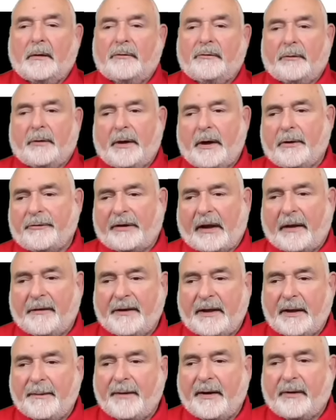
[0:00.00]
So here's how
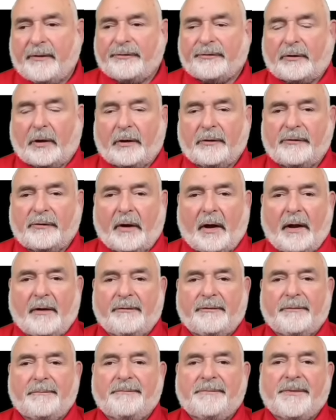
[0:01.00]
the email starts off.